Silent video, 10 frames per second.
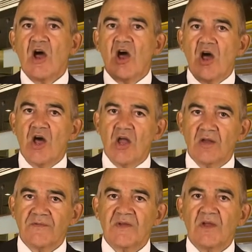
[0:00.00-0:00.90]

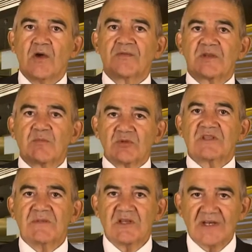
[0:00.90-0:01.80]
Half of the
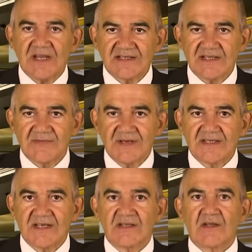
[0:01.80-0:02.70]
multimillionaires in
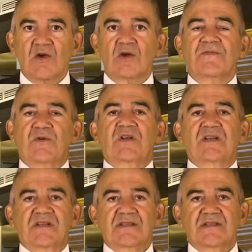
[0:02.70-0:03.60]
Switzerland are
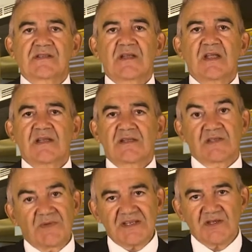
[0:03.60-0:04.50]
foreigners. The
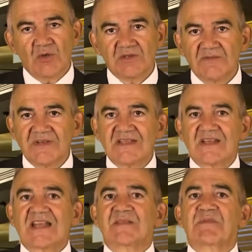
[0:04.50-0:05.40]
Swiss golden
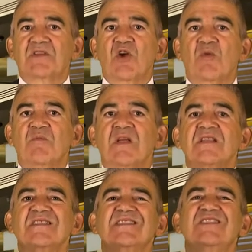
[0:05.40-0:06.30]
visa has become
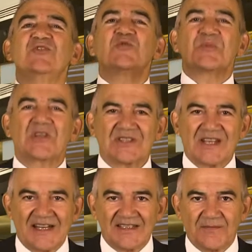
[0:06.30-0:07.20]
super
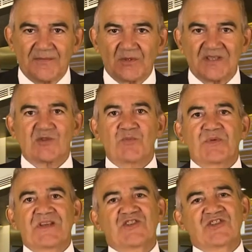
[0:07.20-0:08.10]
attractive for the
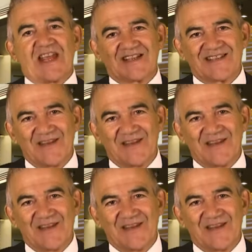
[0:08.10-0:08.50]
super rich tax